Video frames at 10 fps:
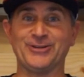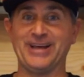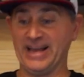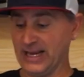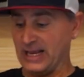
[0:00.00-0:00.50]

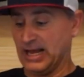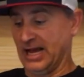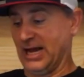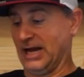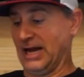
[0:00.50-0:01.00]
day
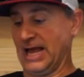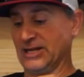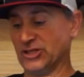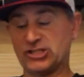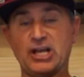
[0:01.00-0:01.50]
and
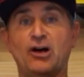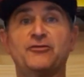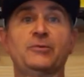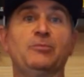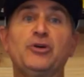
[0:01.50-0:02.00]

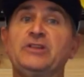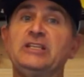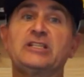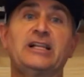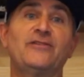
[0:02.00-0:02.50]
yourself. Put
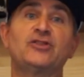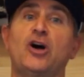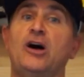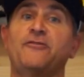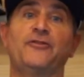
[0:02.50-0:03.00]
these gloves
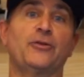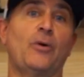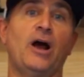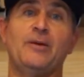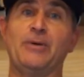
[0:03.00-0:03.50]
on for the
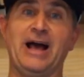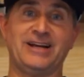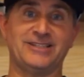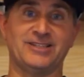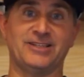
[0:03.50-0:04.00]
ride
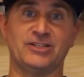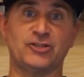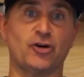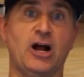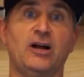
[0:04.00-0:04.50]
back to the
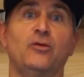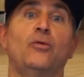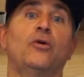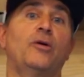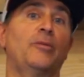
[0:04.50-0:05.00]
truck
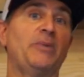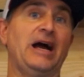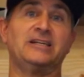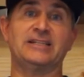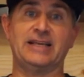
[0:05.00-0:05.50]
or
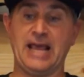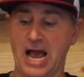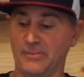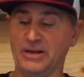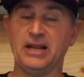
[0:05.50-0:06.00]
back to the
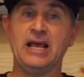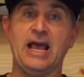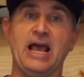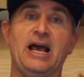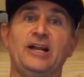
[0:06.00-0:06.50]
cabin,
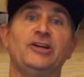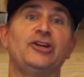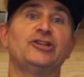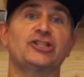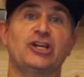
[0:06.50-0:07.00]
and
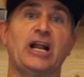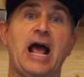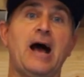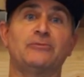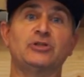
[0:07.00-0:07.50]
you're just going to
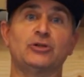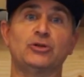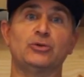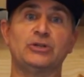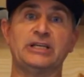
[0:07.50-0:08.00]

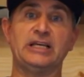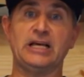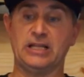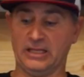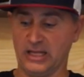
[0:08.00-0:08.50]
absolutely
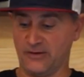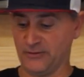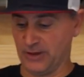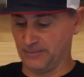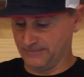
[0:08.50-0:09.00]
love
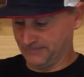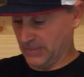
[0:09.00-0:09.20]
them.